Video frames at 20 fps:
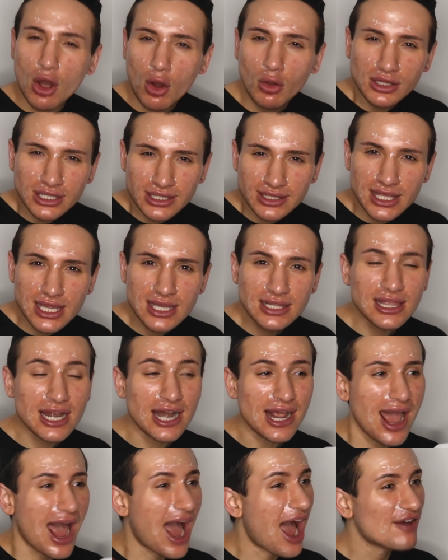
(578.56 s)
only thing that I
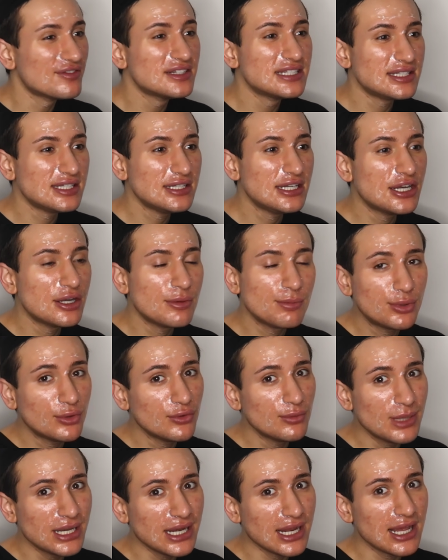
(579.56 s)
haven't seen an
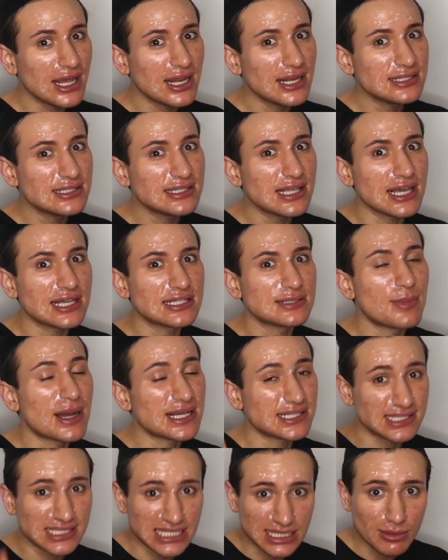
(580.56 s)
improvement is my
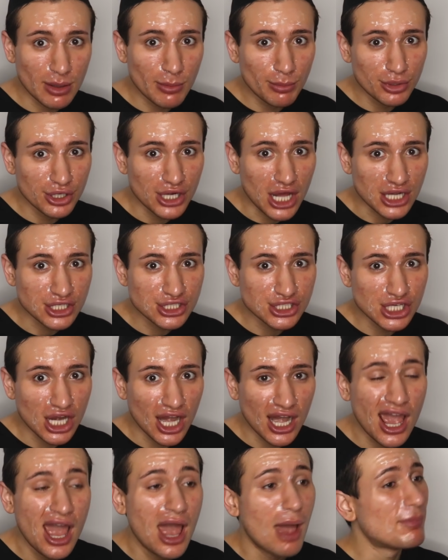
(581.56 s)
sebum production,